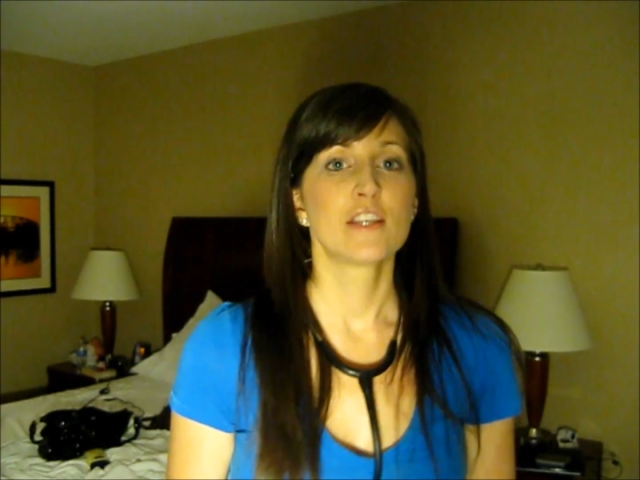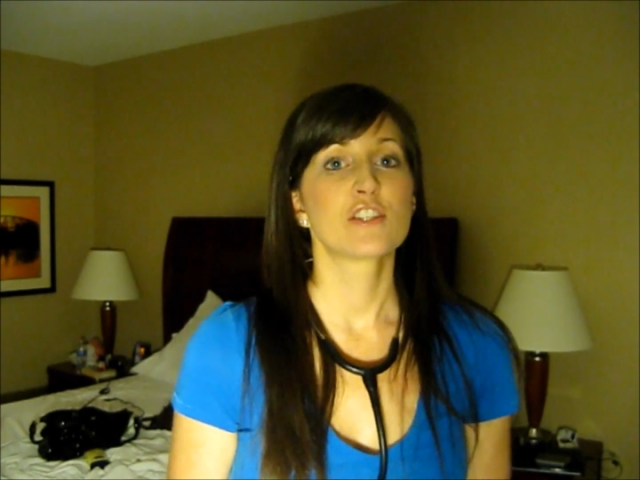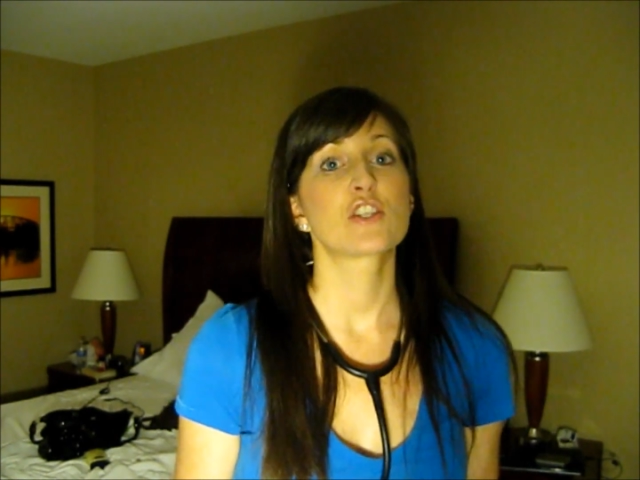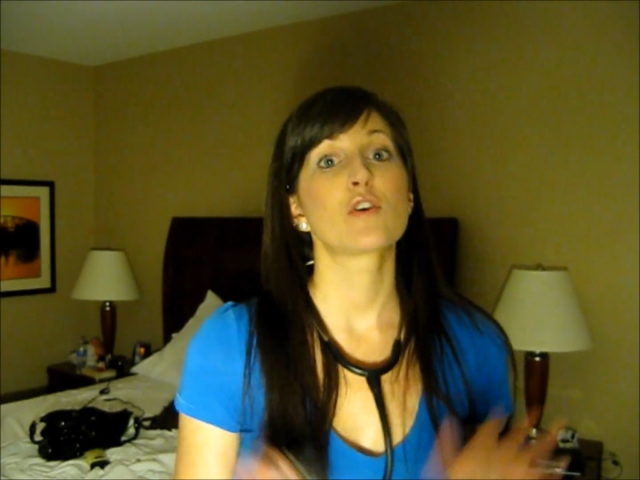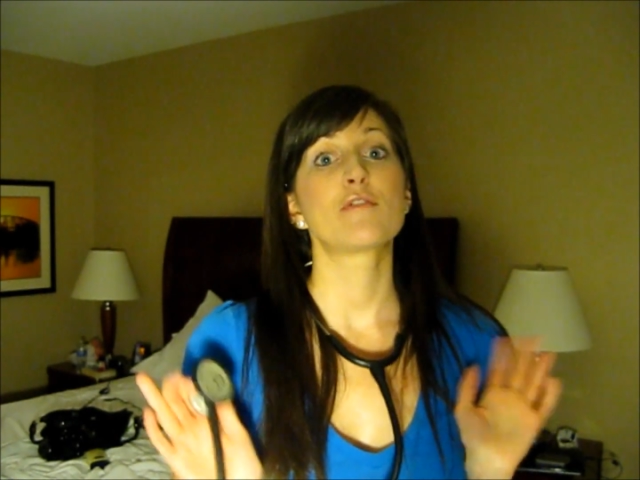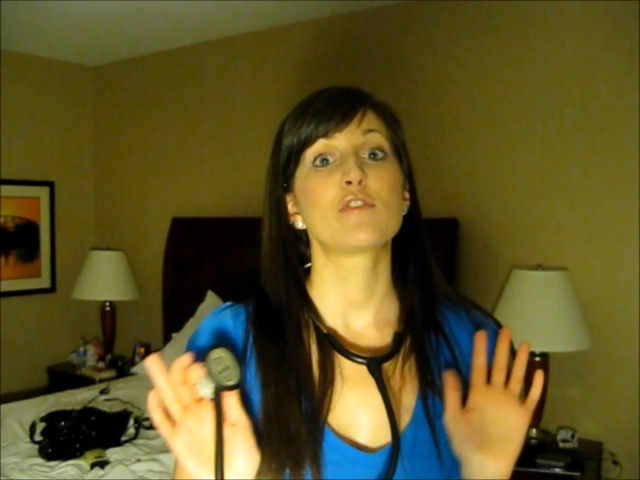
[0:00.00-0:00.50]

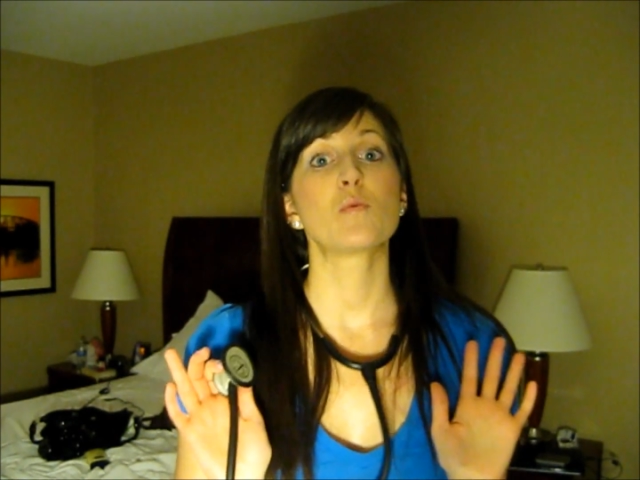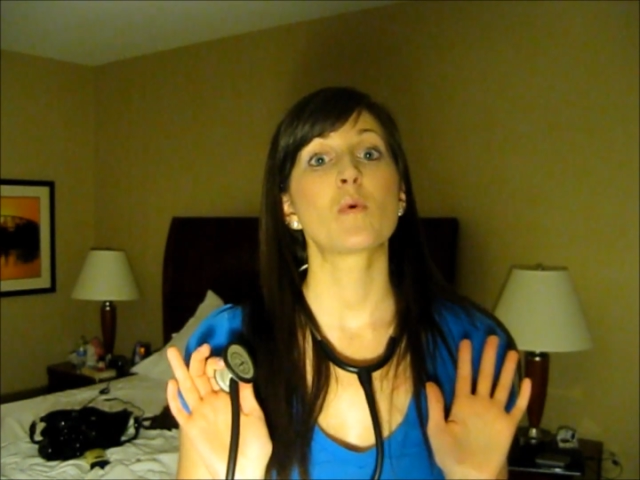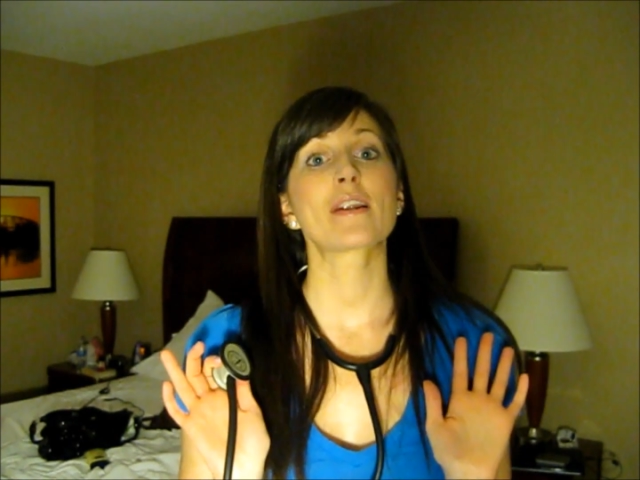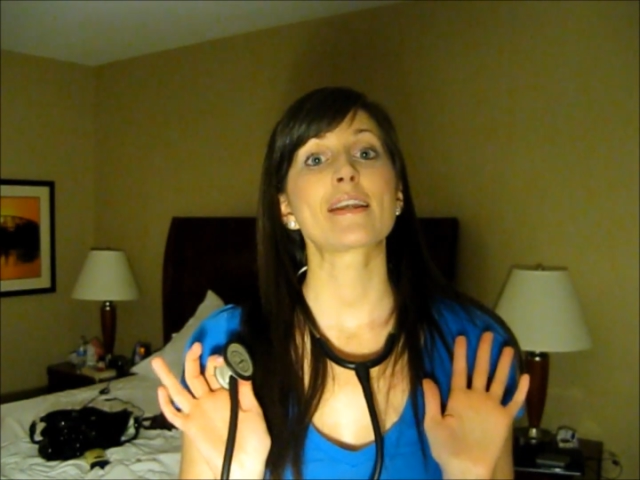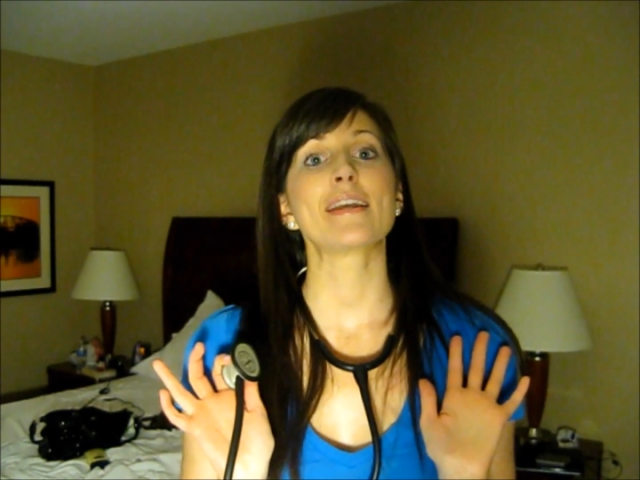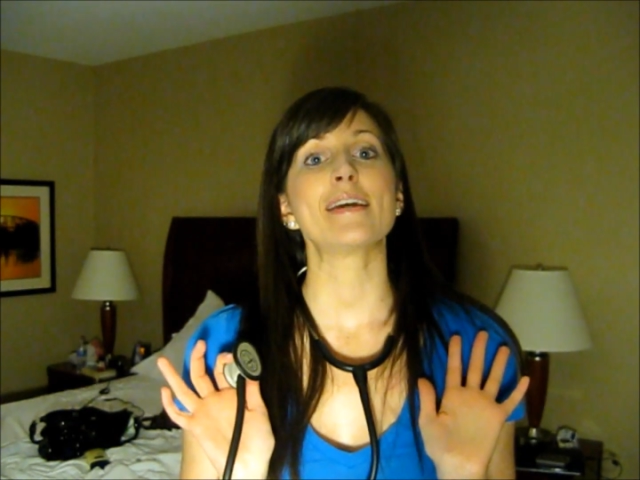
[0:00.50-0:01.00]
so if you
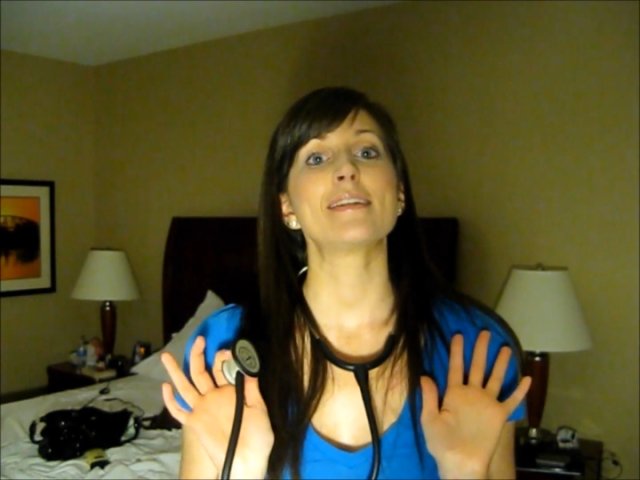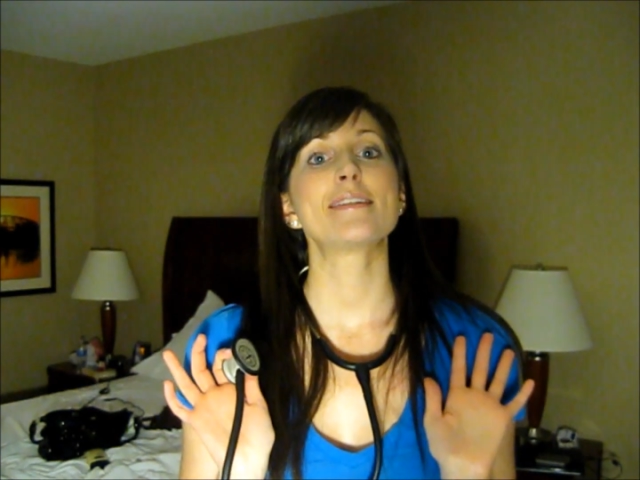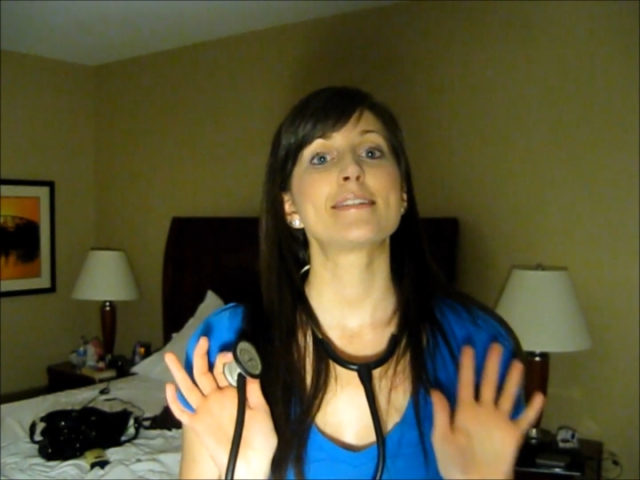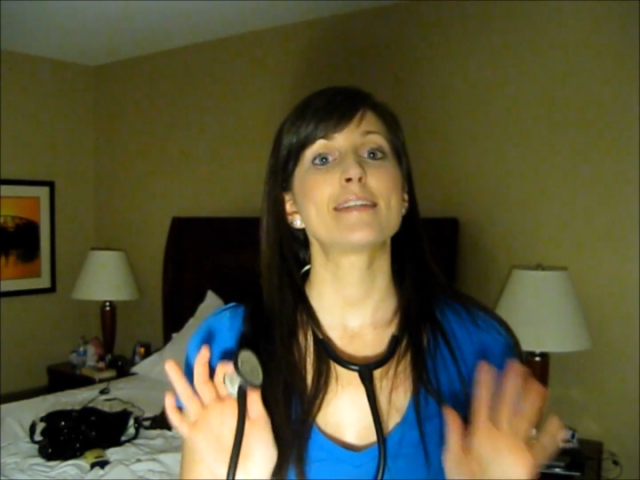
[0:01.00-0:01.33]
want to get